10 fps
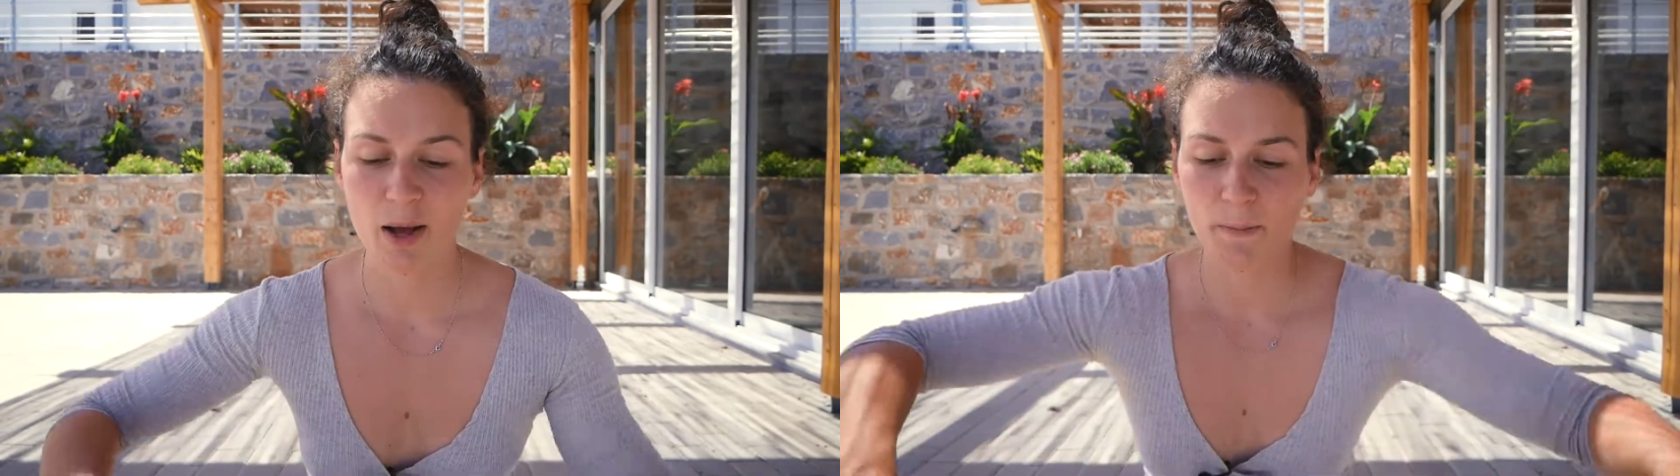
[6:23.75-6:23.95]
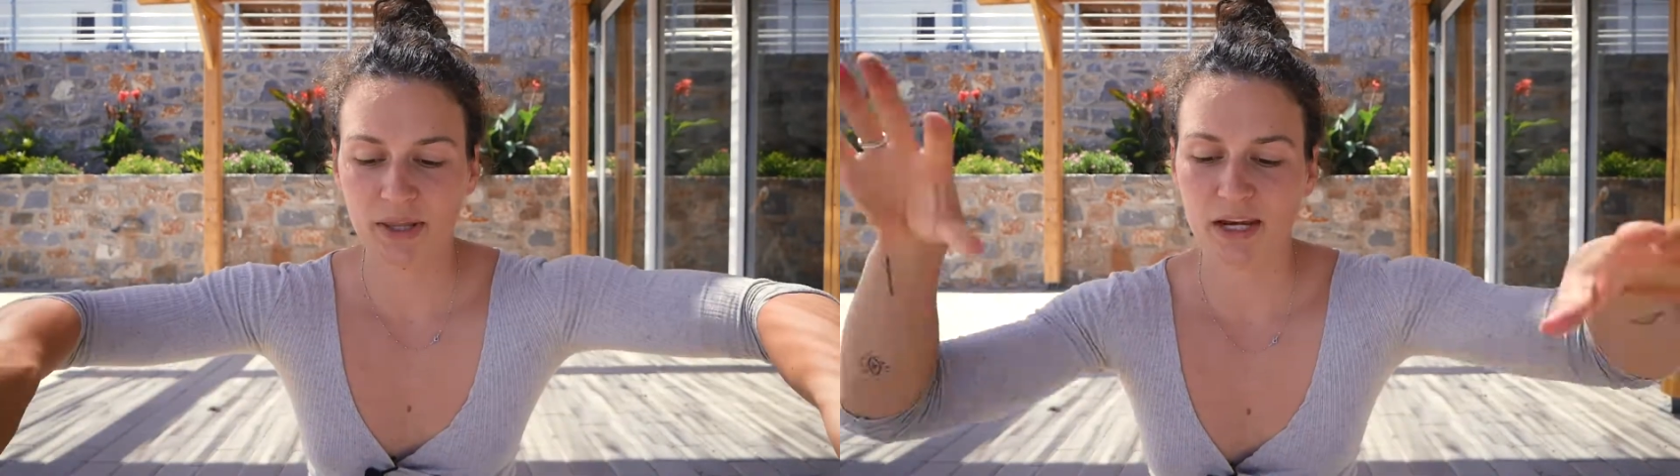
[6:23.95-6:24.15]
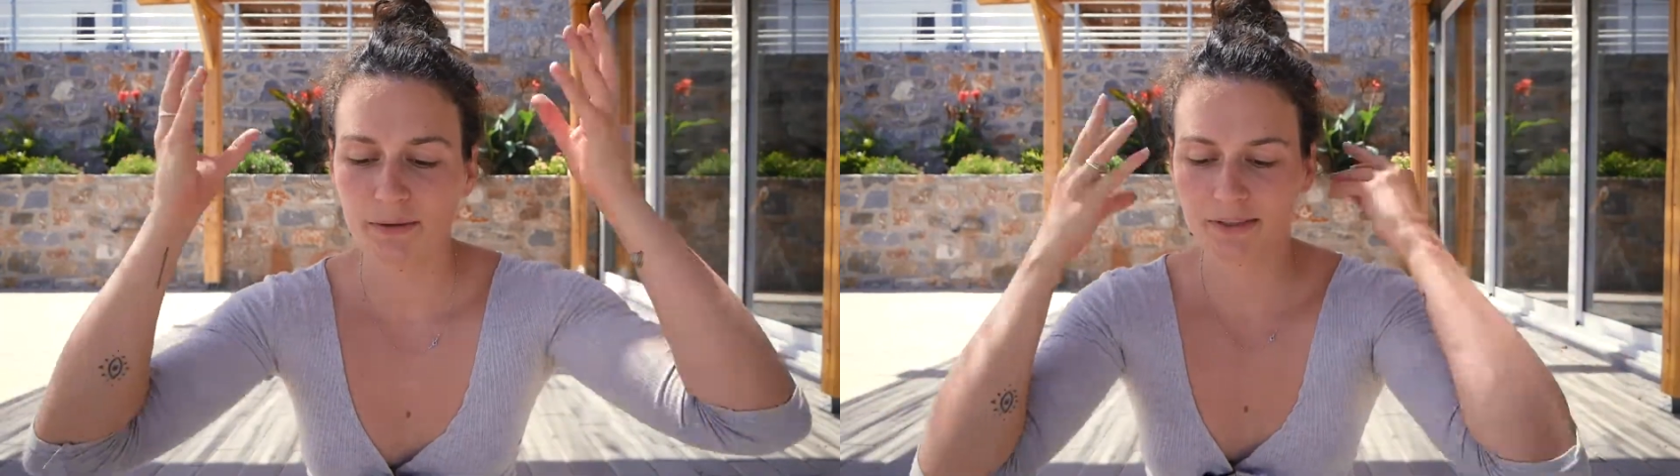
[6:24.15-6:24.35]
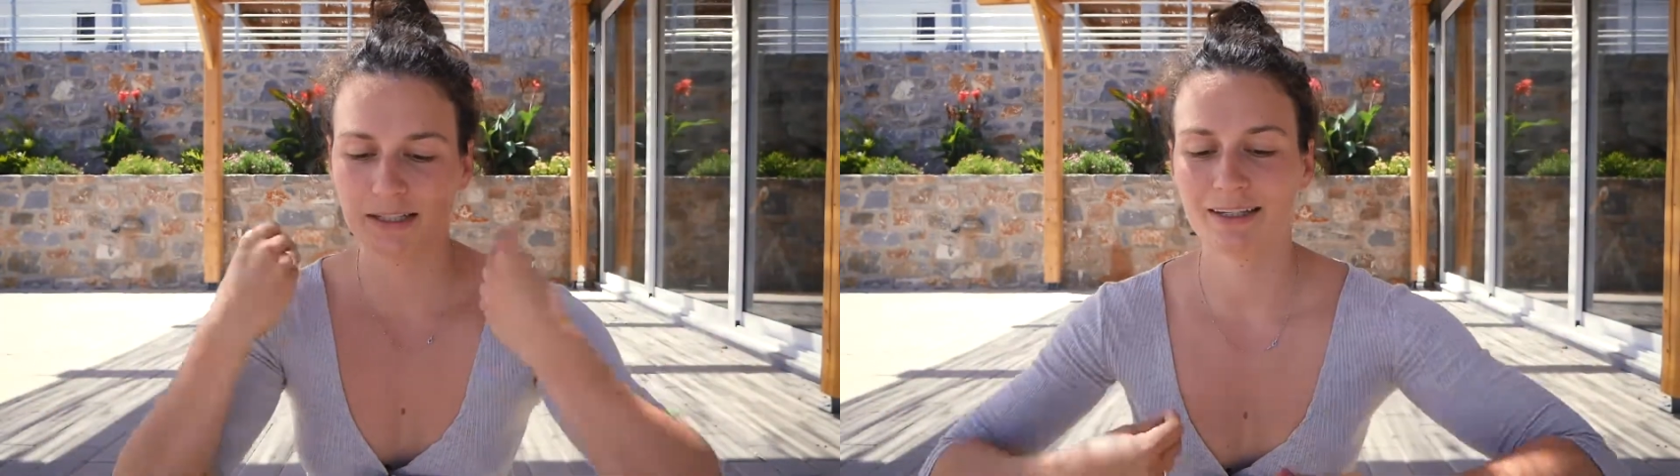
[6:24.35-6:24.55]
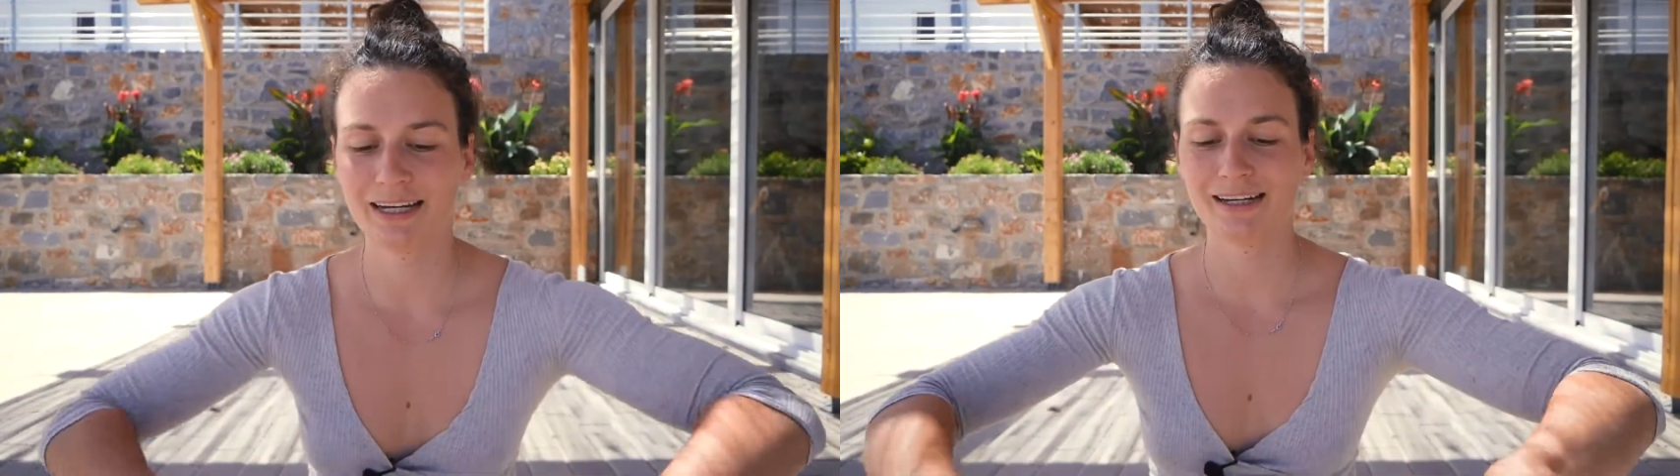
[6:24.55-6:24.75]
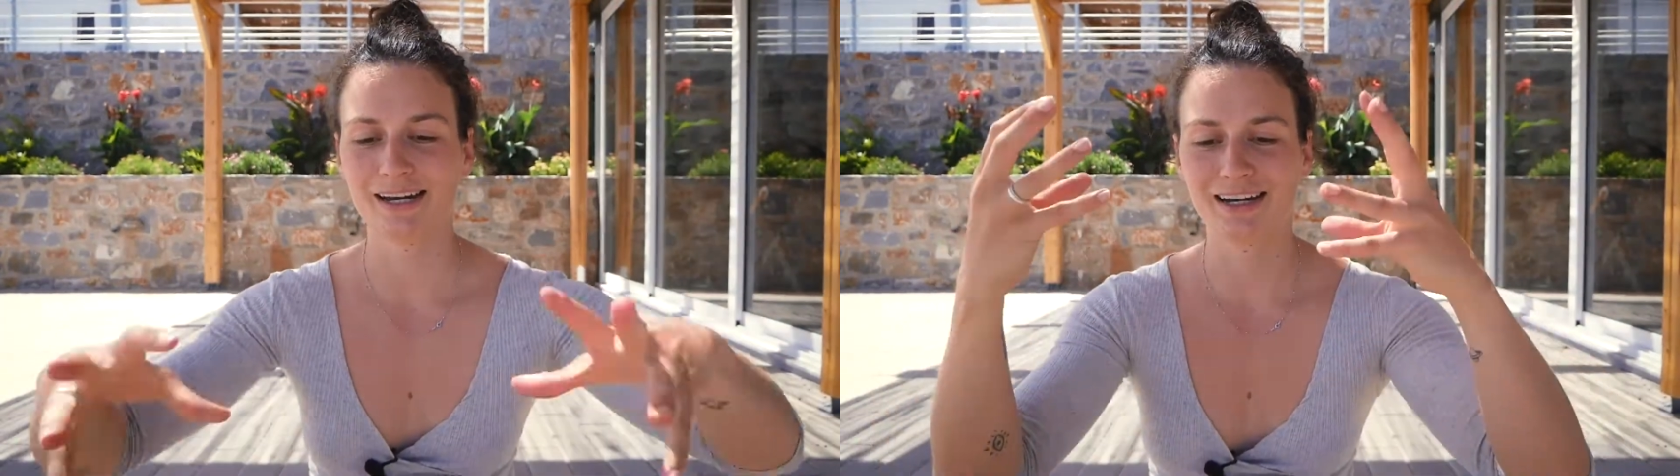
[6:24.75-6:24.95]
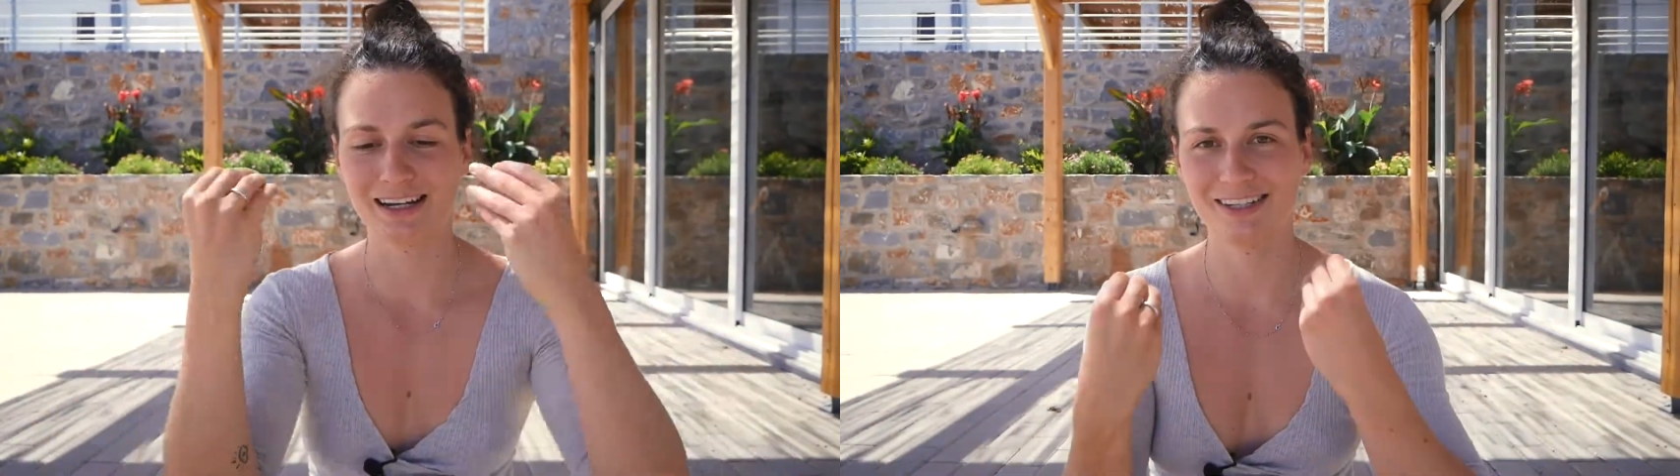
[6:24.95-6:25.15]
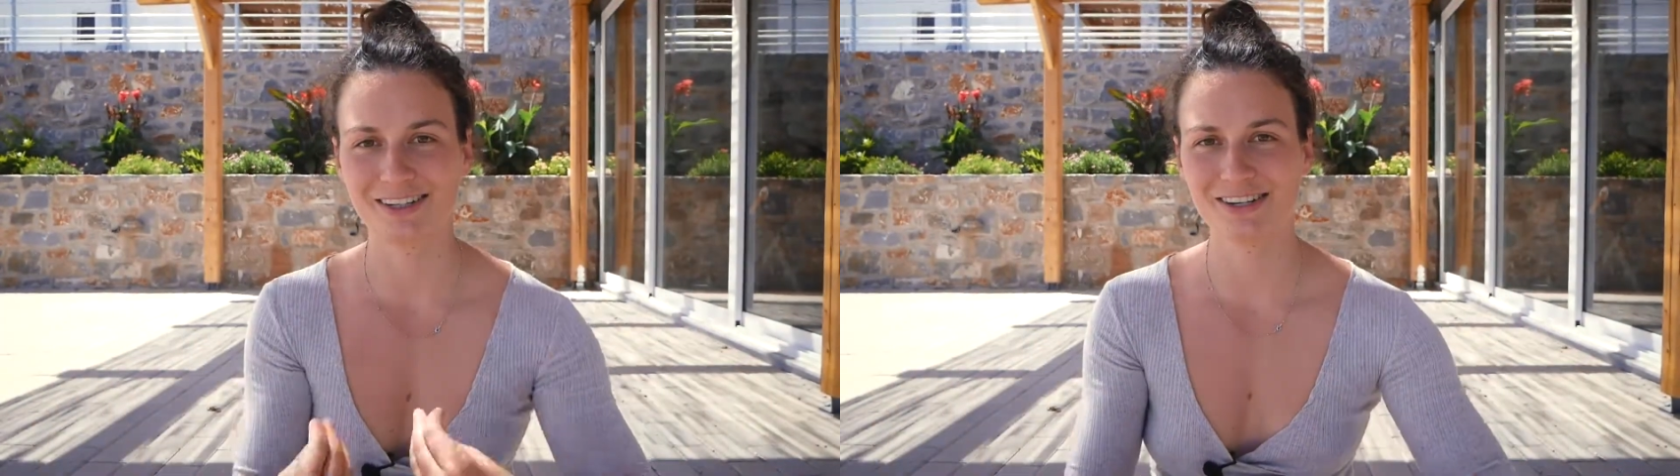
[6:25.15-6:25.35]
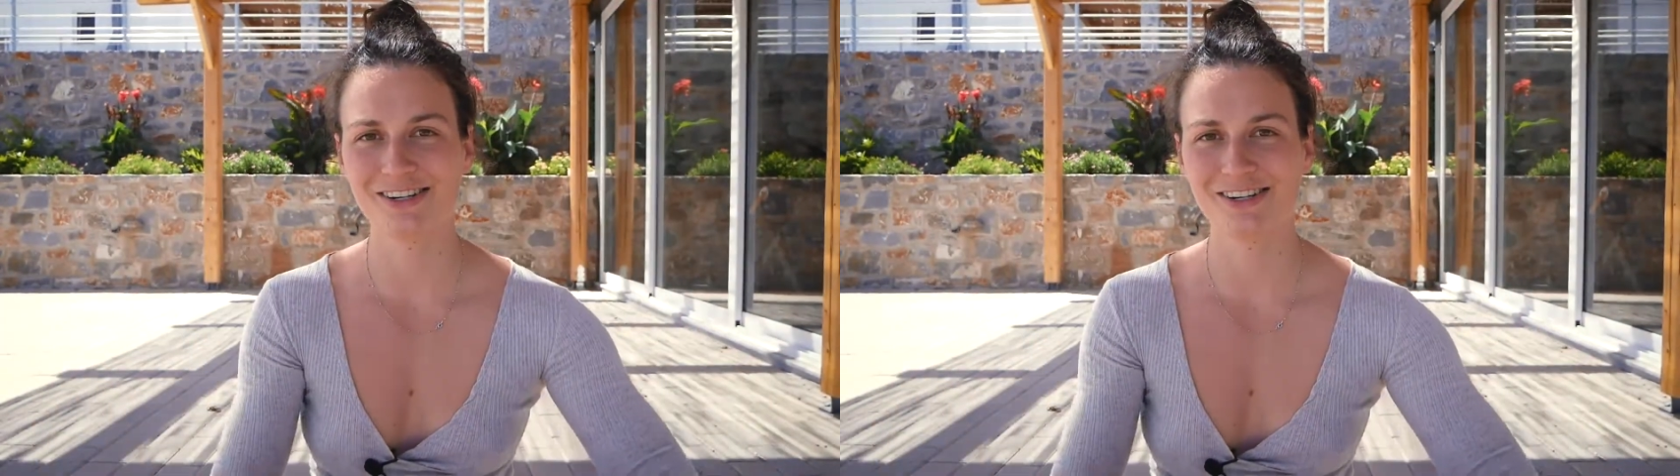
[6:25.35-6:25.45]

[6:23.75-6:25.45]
But then I was like, okay, Tanya, you're